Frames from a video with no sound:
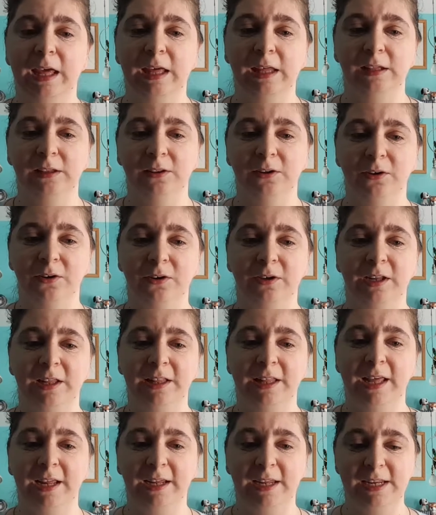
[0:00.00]
and learn
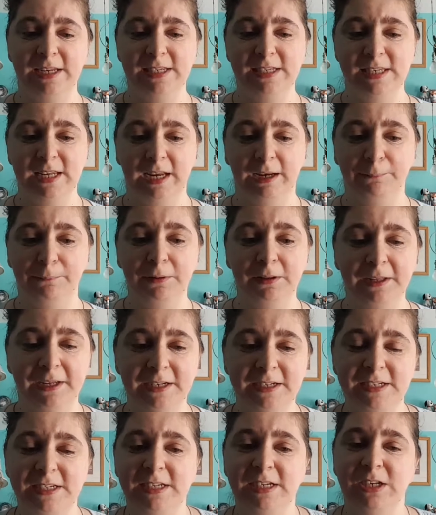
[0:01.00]
that Gieseng
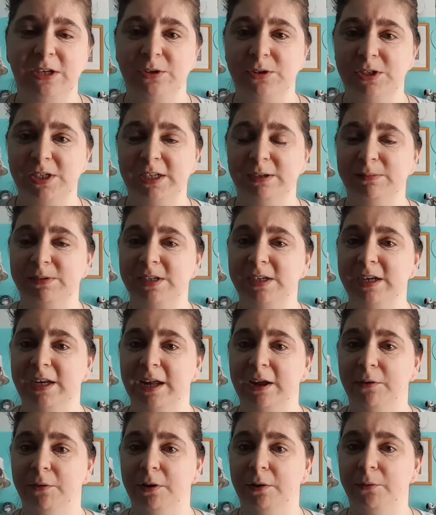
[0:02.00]
plans to use him to
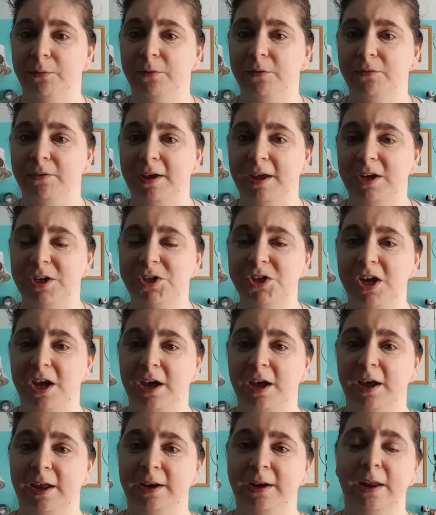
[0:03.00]
get revenge
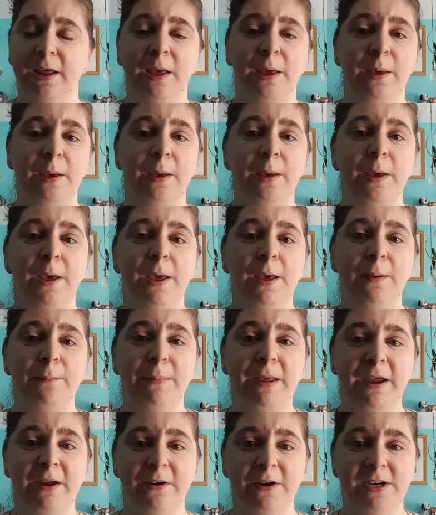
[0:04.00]
on
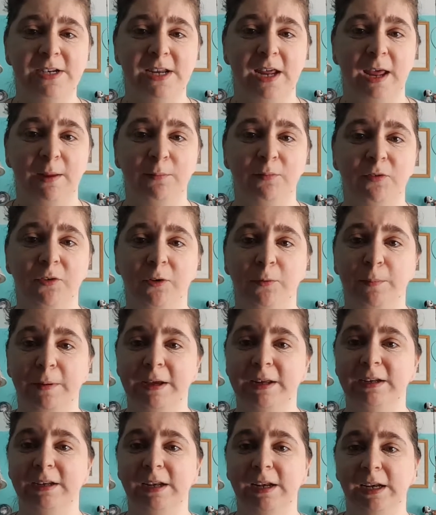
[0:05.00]
Paradigm for
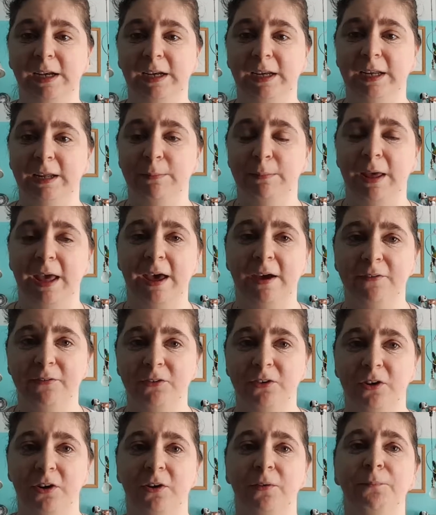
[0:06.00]
abandoning him
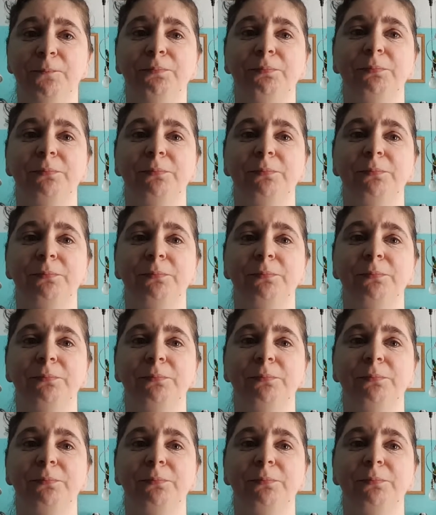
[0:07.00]
after